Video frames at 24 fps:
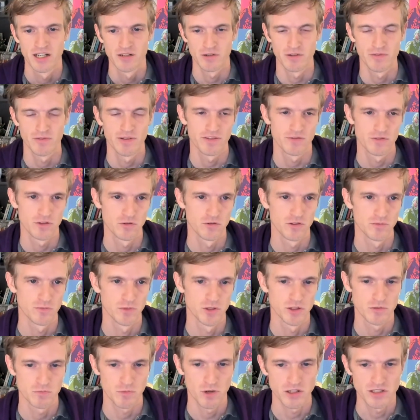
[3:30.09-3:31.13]
where we have to do the
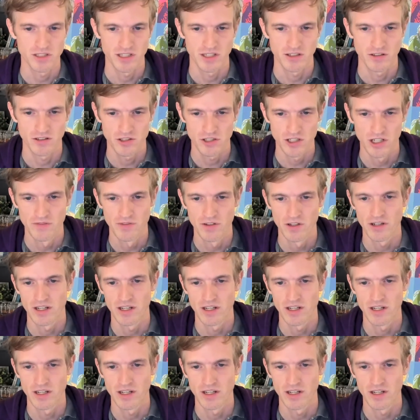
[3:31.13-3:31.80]
most processing on the server.